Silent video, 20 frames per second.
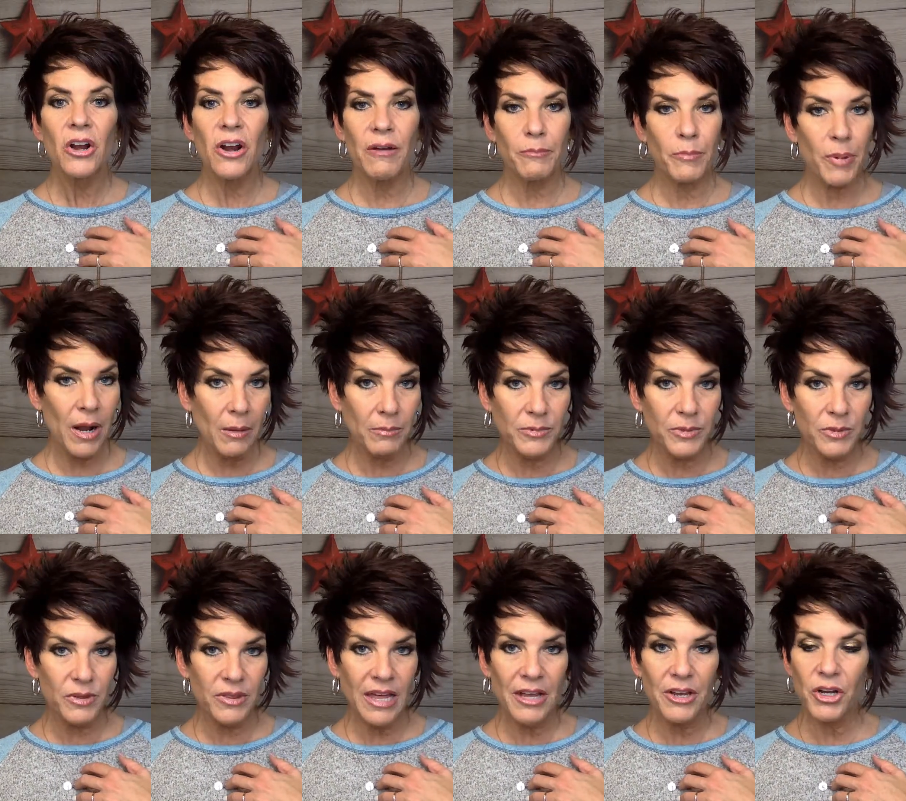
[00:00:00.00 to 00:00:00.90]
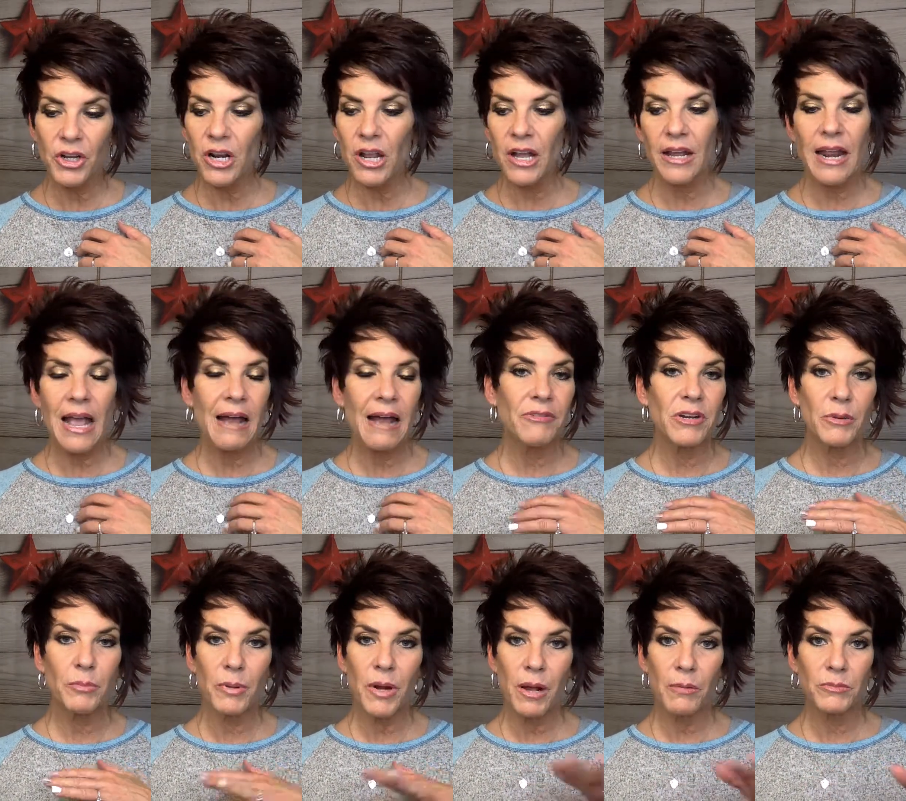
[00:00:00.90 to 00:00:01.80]
or have problems with that, you're not going to have any
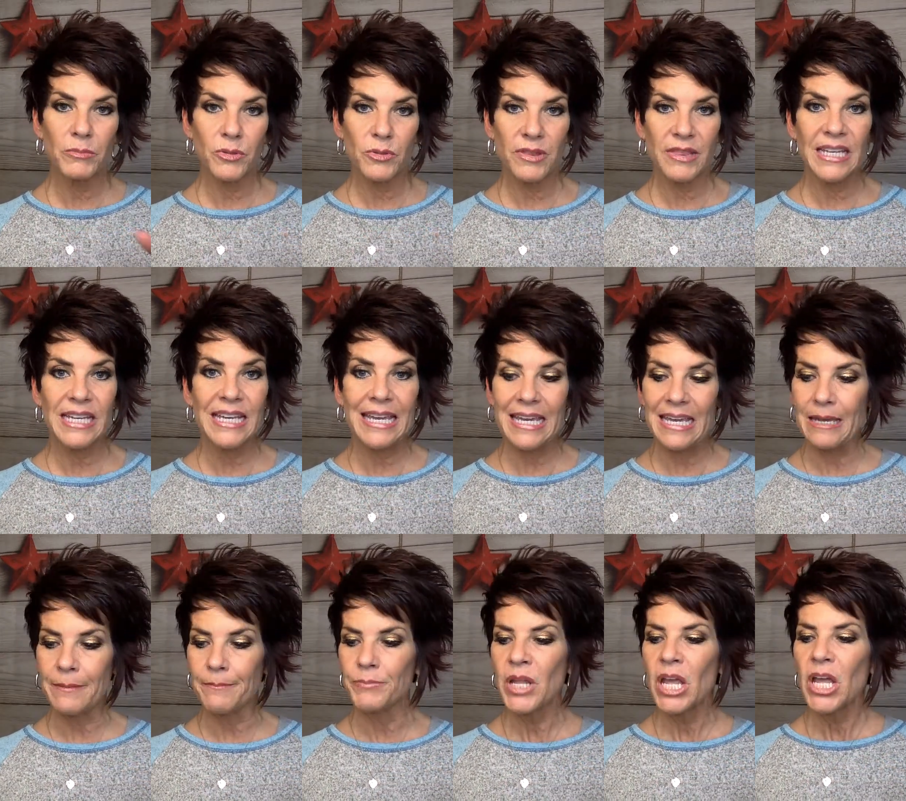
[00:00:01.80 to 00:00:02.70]
problems with the ghee.